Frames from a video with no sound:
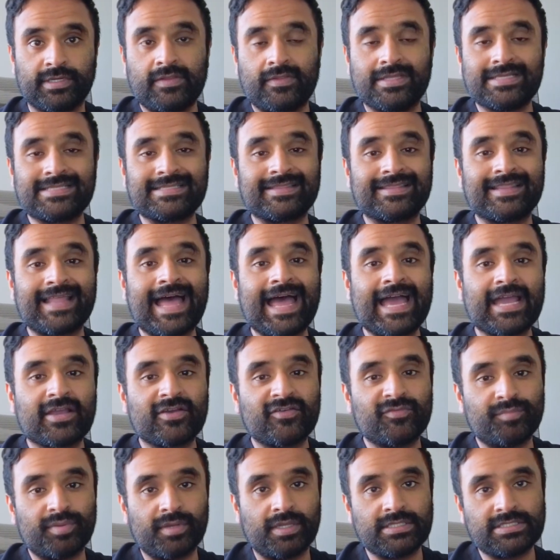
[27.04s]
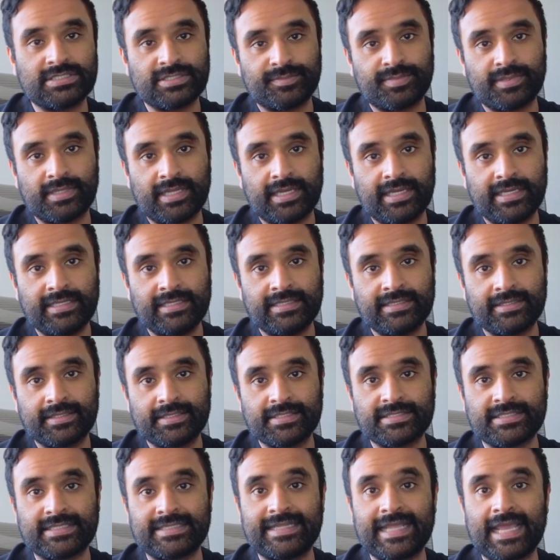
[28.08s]
This lack of blood supply
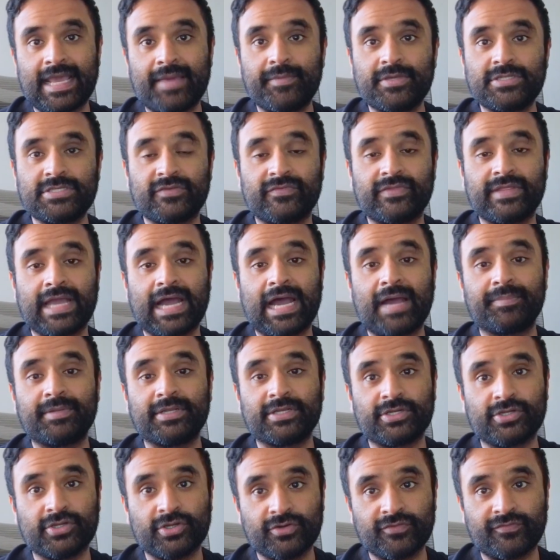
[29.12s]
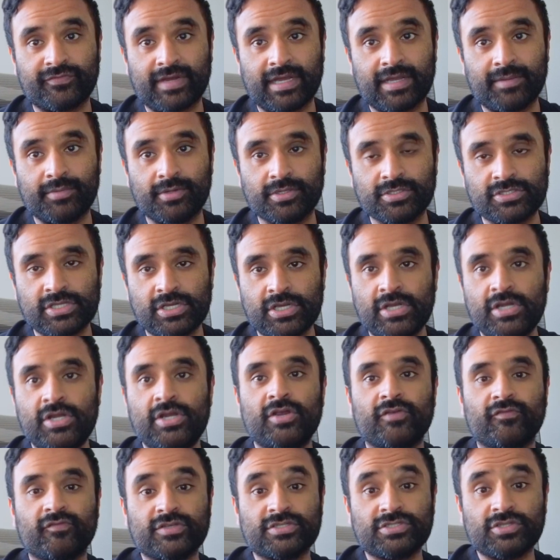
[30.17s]
leads to damage of the optic nerve fibers,
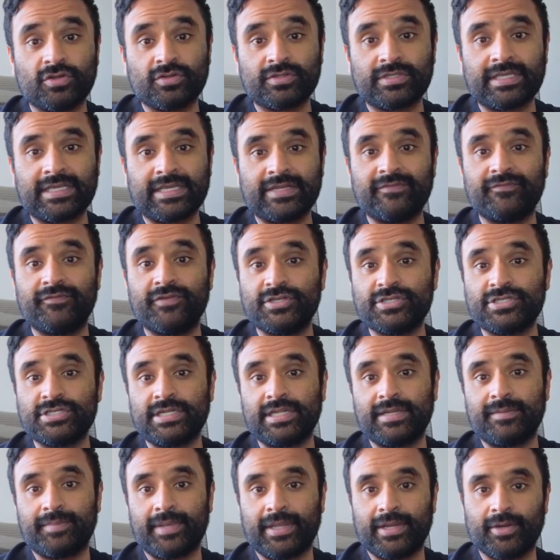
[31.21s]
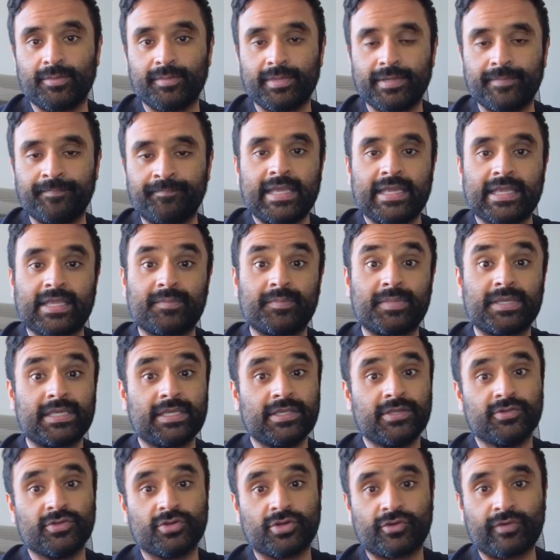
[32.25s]
resulting in vision impairment. It can be
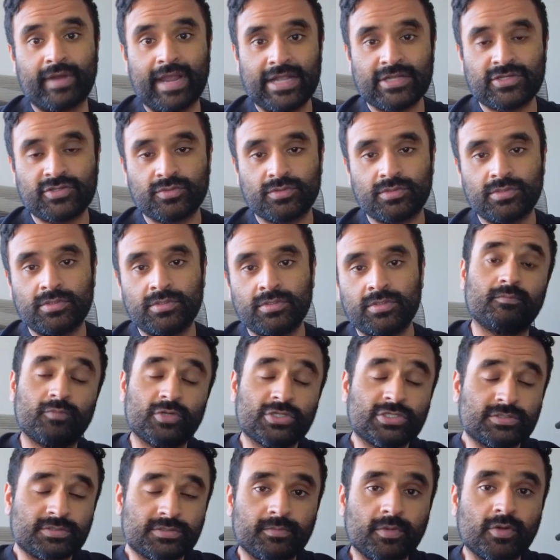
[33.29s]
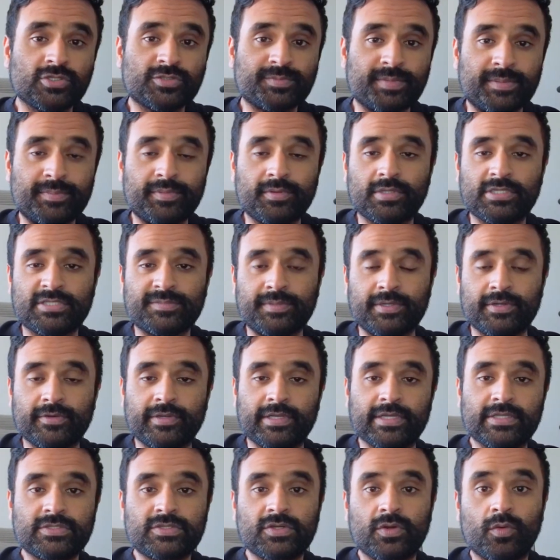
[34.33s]
either gradual, which most people
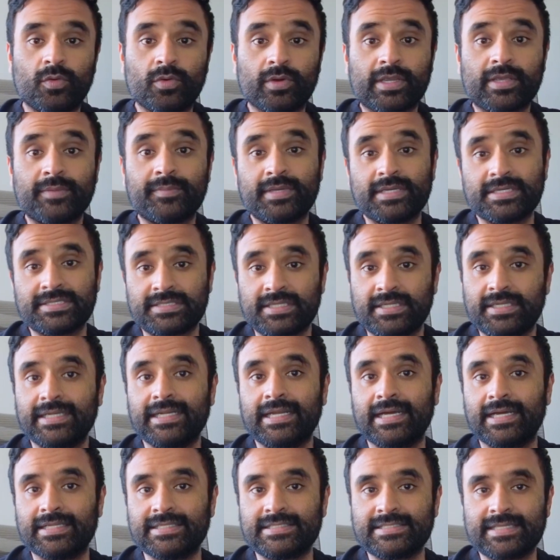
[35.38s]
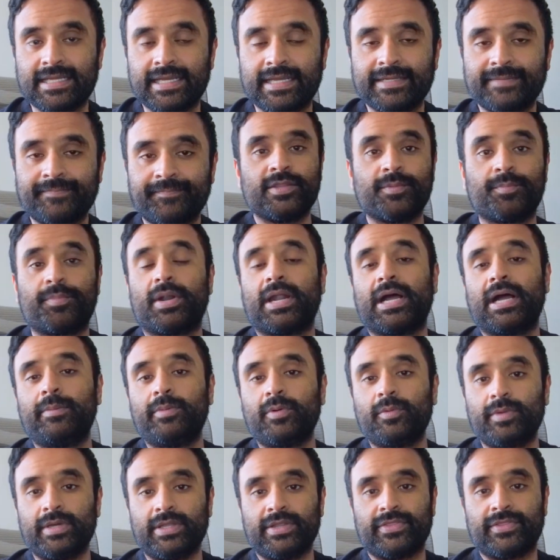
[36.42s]
experience, or it can be a sudden onset. The
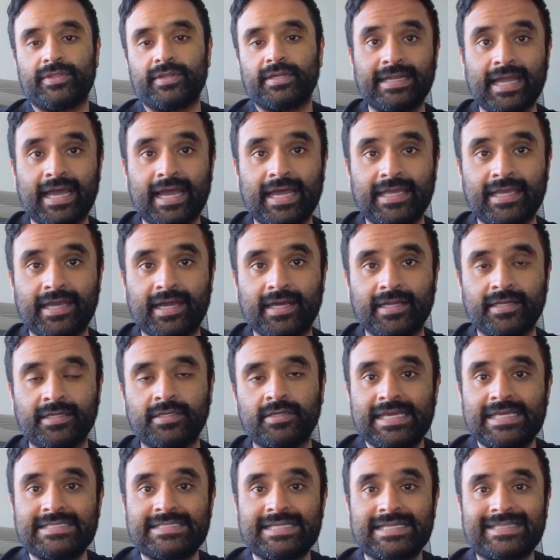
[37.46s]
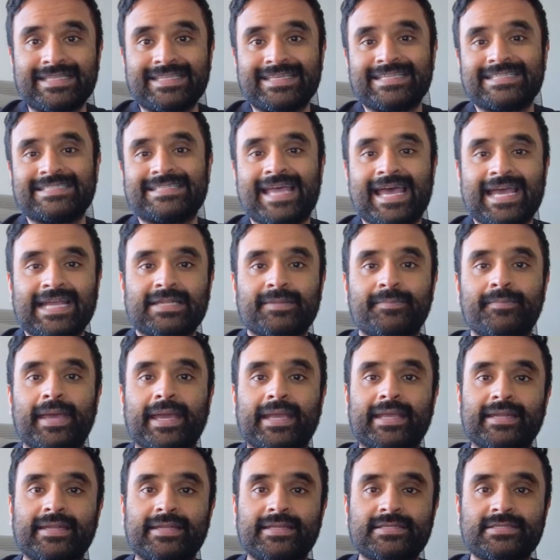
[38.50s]
problem with N A I O N is that the exact
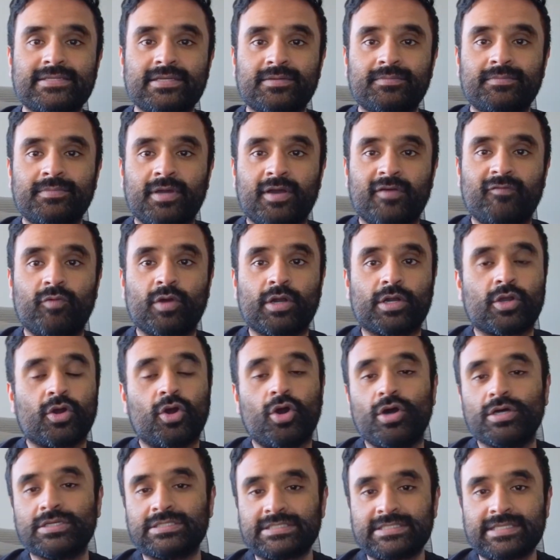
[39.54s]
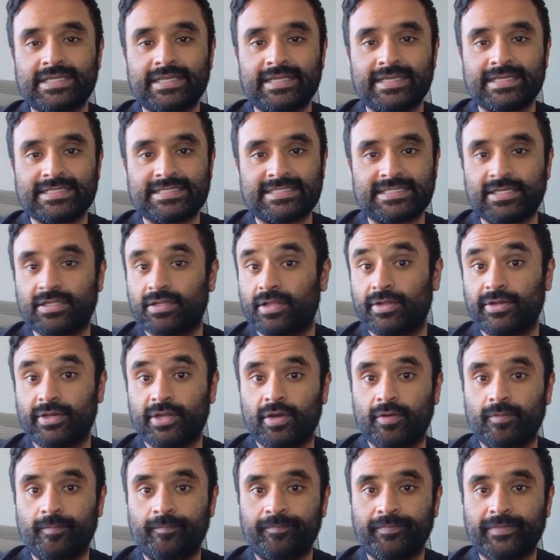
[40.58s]
mechanism of what causes it is still
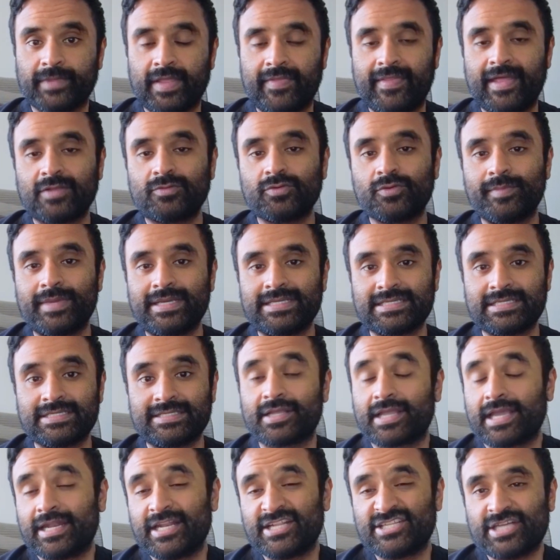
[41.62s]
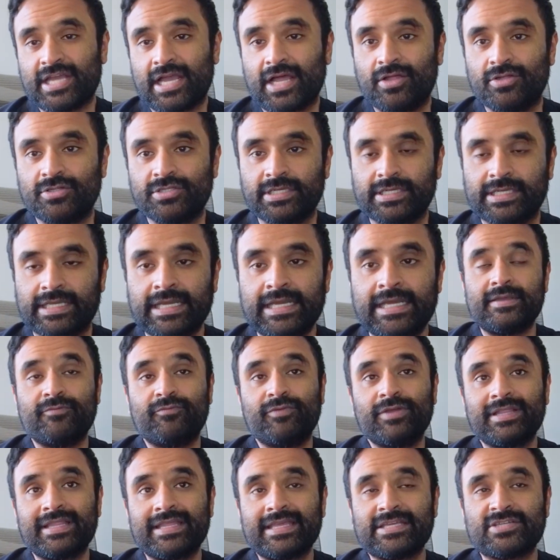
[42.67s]
unknown. And that's what makes it kind of challenging. It
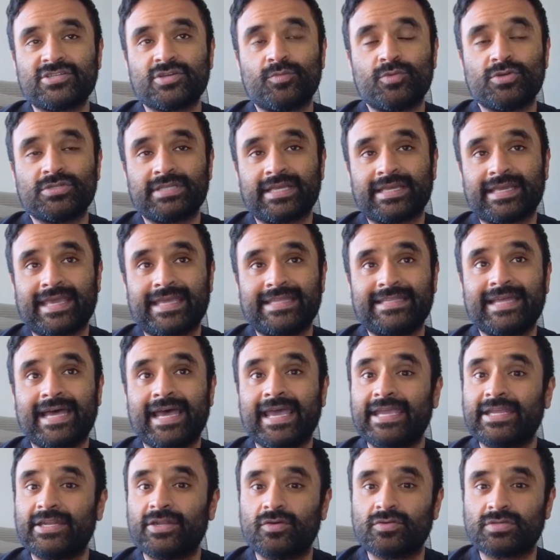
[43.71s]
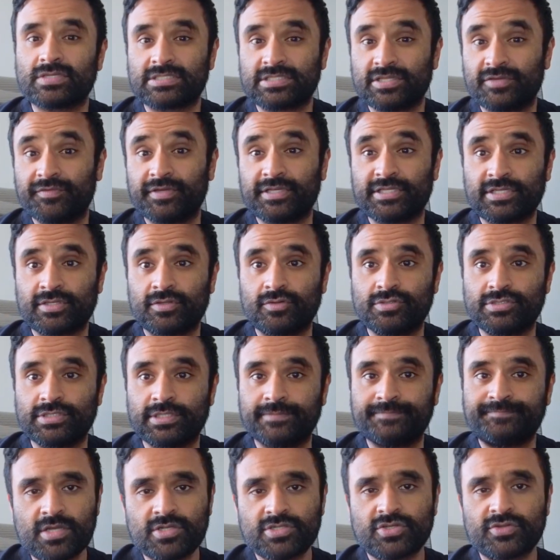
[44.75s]
really is almost like a diagnosis of
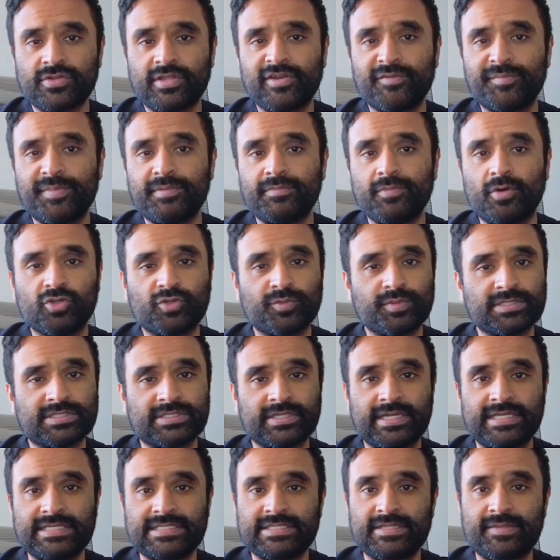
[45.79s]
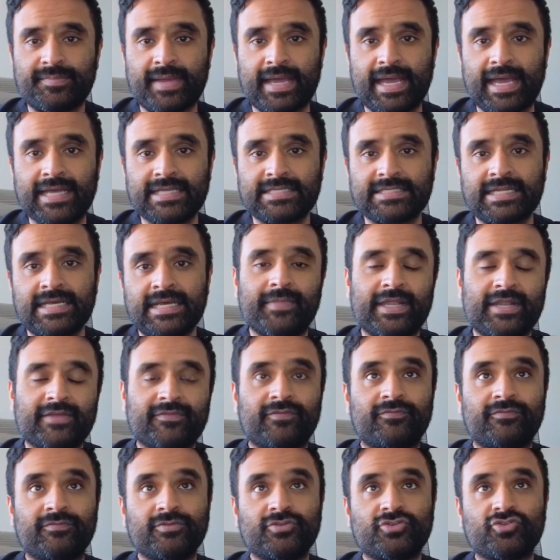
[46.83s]
exclusion. So there have been multiple studies in the past that have
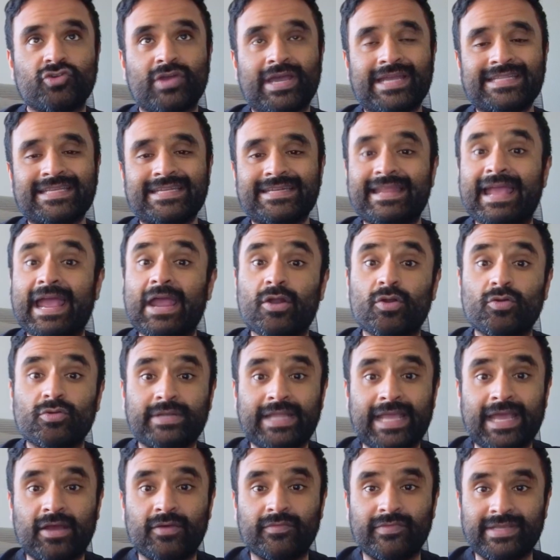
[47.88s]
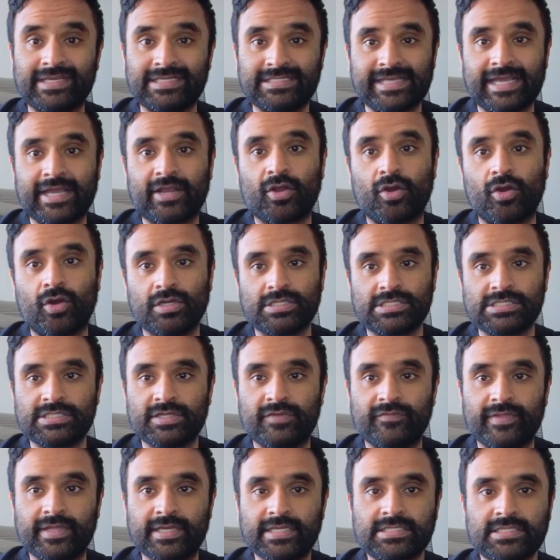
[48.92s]
tried to narrow down the exact causes of
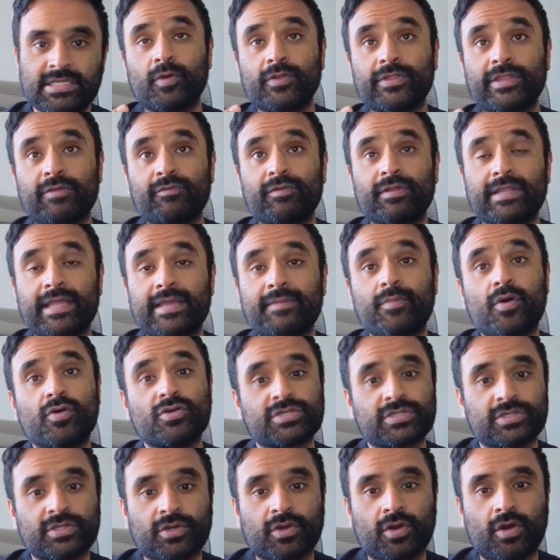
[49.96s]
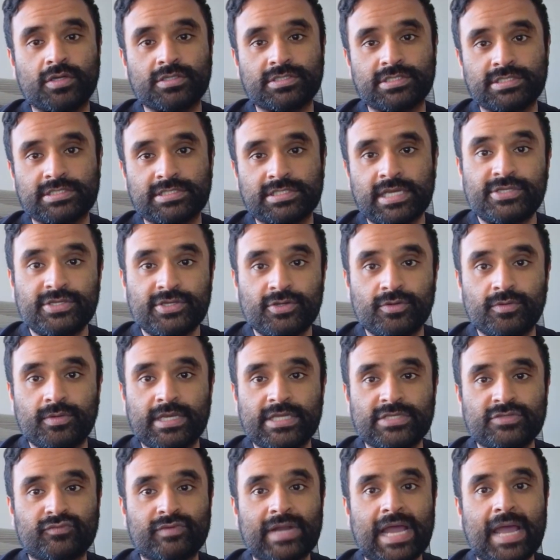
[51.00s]
this. What they relate most of the causes to
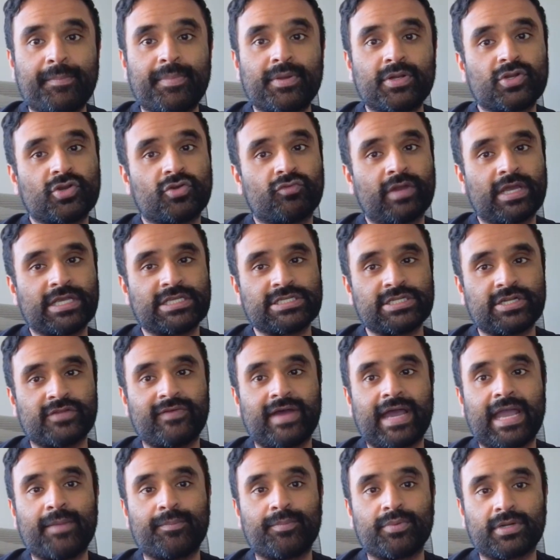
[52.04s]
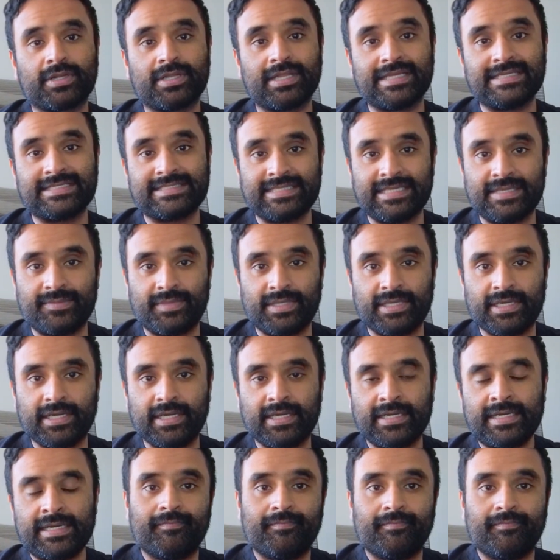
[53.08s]
is rapid correction of hyperglycemia.